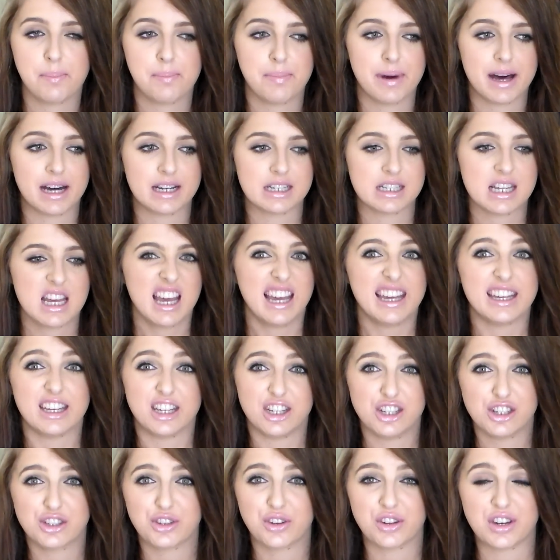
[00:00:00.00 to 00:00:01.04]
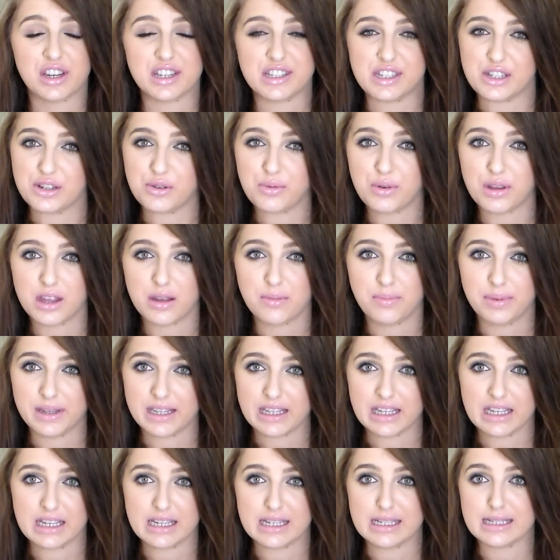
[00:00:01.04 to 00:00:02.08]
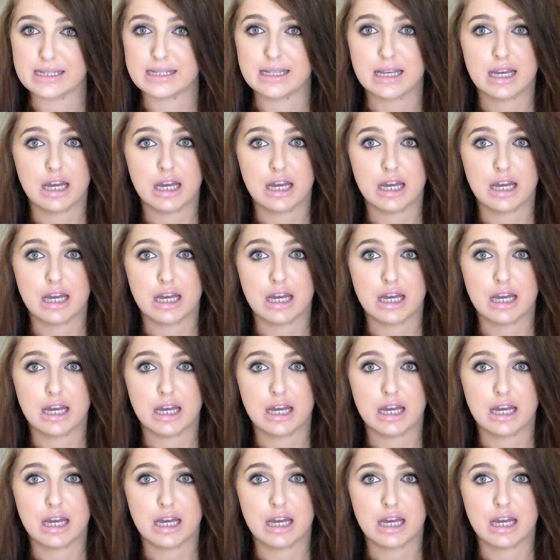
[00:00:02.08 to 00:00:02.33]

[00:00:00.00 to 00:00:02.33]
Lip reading: but you just gotta deal with it because